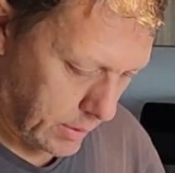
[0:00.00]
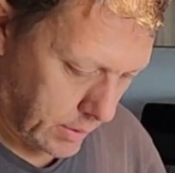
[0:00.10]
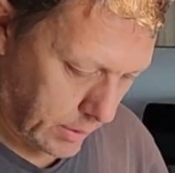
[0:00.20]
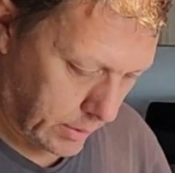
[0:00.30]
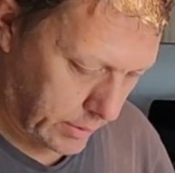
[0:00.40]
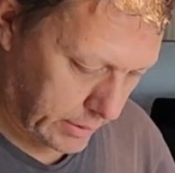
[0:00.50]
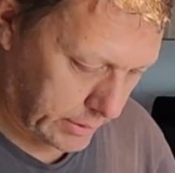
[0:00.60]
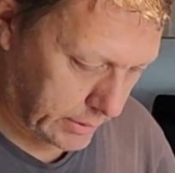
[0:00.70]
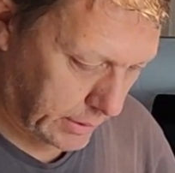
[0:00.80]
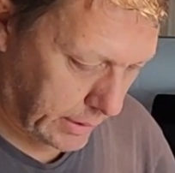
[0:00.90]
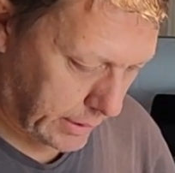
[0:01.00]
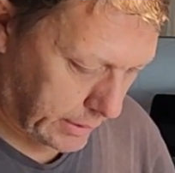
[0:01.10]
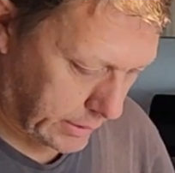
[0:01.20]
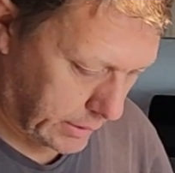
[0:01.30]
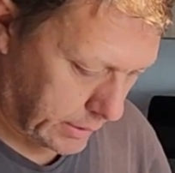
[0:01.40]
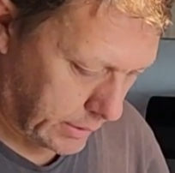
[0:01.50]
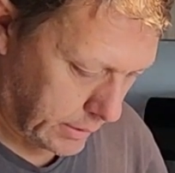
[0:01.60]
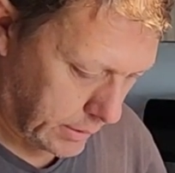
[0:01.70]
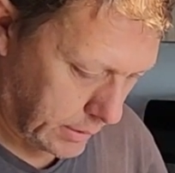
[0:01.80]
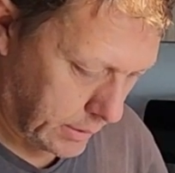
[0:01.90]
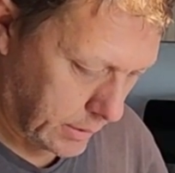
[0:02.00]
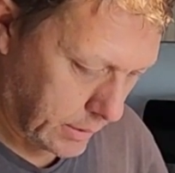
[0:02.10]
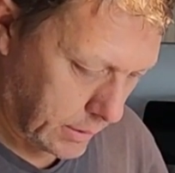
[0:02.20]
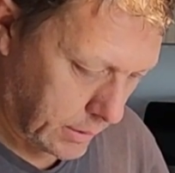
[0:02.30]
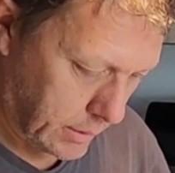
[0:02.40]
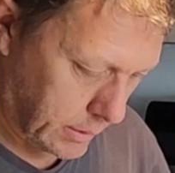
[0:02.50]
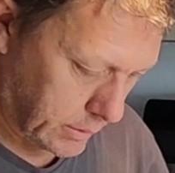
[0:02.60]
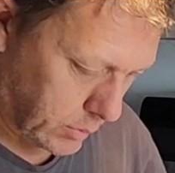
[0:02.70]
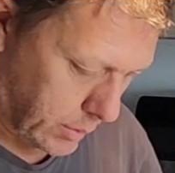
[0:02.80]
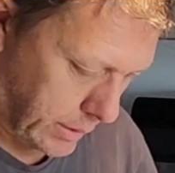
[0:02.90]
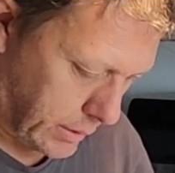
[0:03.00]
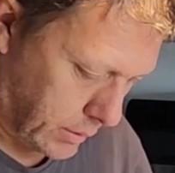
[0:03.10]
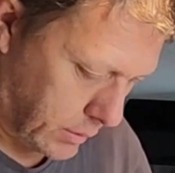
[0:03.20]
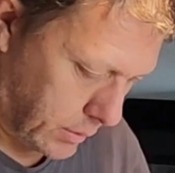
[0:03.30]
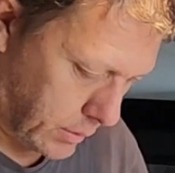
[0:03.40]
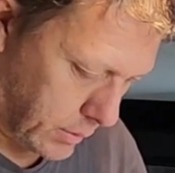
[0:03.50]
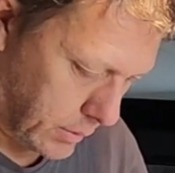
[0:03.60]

on this side as well,